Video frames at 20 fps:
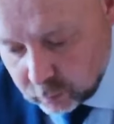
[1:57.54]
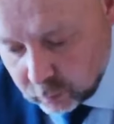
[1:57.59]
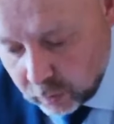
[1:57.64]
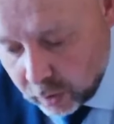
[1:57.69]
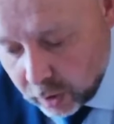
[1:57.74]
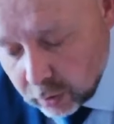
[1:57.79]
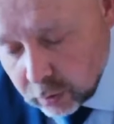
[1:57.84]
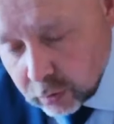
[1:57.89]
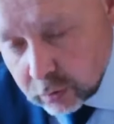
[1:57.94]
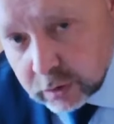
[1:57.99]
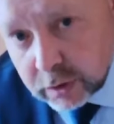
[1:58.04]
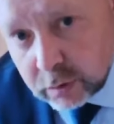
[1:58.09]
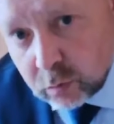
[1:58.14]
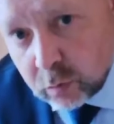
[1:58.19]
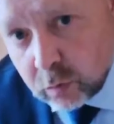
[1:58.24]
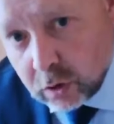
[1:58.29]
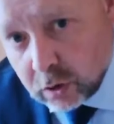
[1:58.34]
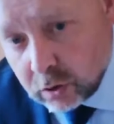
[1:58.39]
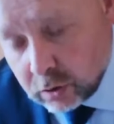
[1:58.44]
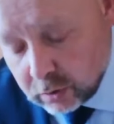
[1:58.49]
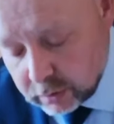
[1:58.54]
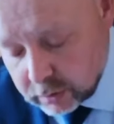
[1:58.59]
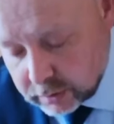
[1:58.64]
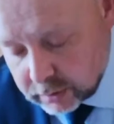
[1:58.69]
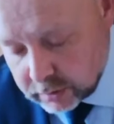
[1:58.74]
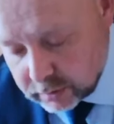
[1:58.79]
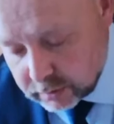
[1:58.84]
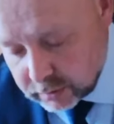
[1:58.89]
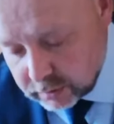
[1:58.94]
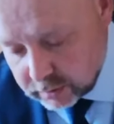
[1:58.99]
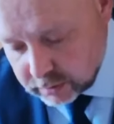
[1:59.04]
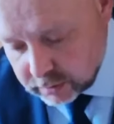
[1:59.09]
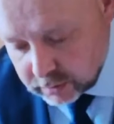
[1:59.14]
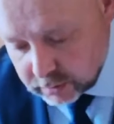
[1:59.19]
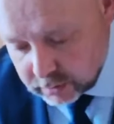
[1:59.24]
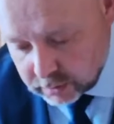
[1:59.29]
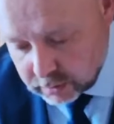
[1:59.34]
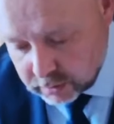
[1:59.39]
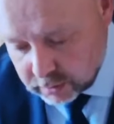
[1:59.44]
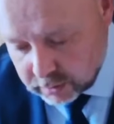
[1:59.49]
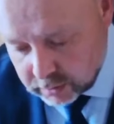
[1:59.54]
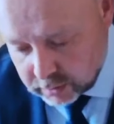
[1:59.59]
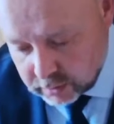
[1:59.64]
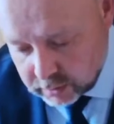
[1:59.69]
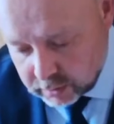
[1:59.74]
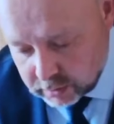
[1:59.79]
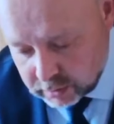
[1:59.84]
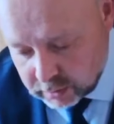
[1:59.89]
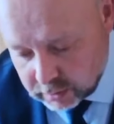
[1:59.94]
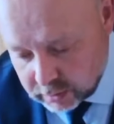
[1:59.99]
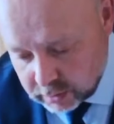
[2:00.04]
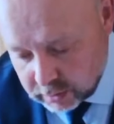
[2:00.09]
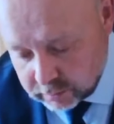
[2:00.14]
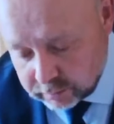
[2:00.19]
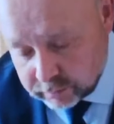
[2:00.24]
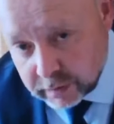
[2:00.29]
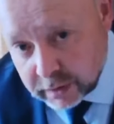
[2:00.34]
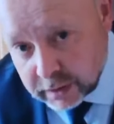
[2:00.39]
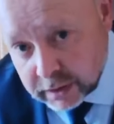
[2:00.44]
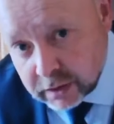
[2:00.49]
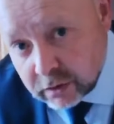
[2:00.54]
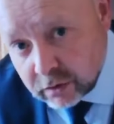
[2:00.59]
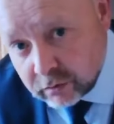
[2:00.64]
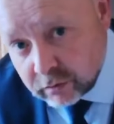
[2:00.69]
will only work if they're